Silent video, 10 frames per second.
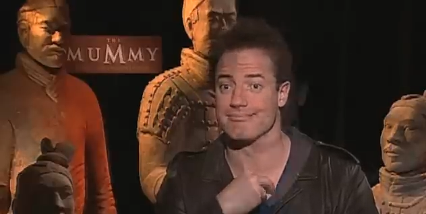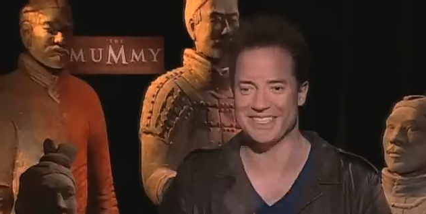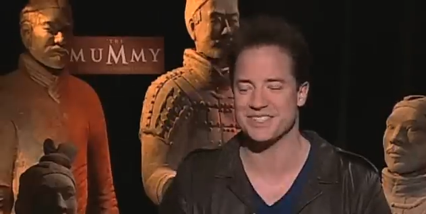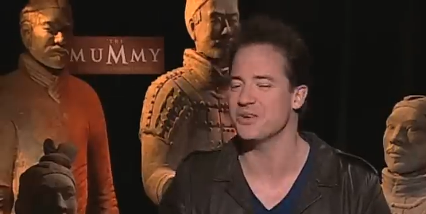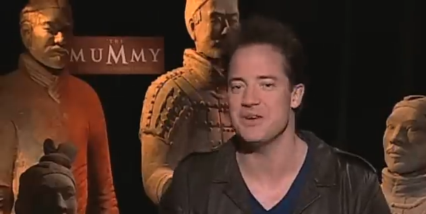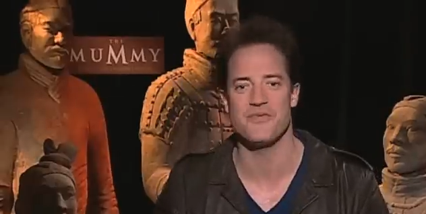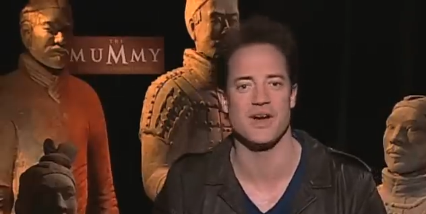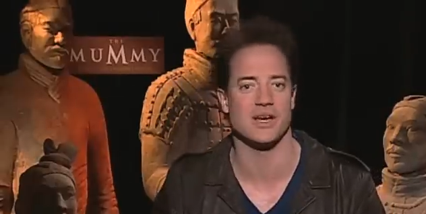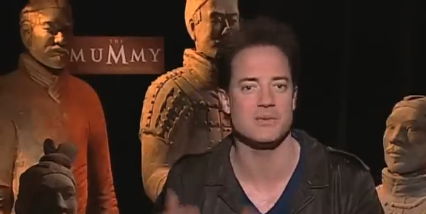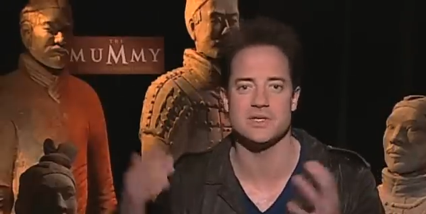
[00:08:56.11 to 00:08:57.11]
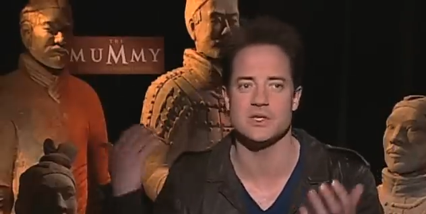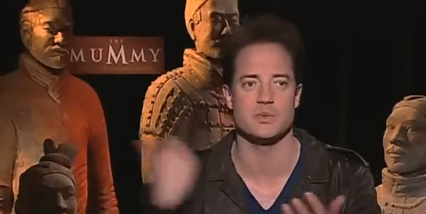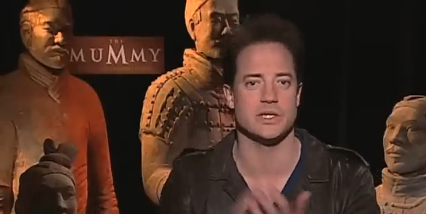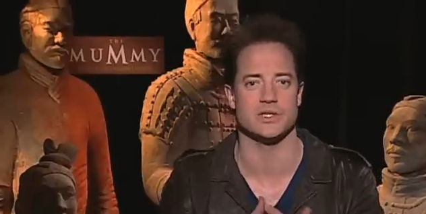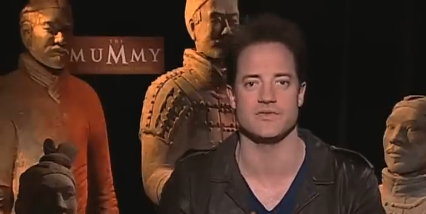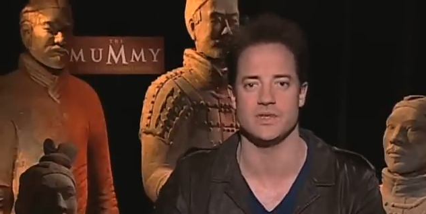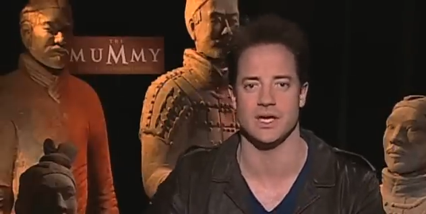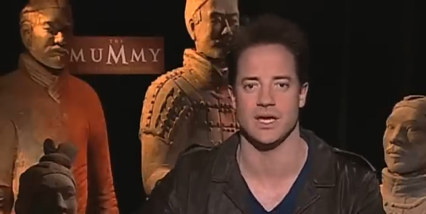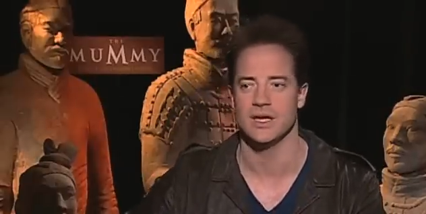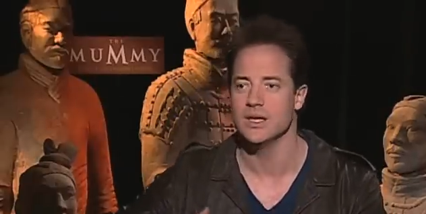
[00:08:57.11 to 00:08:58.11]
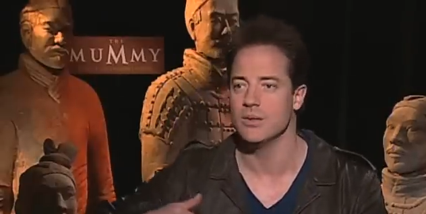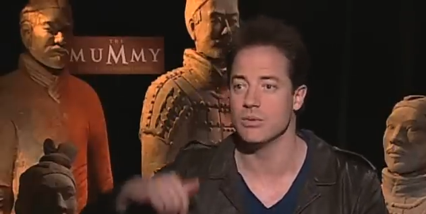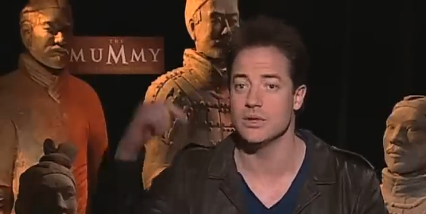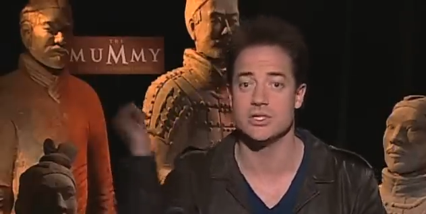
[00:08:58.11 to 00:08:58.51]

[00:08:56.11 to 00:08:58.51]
Speaker 1: It's great fun. Come see this picture if you can. We're in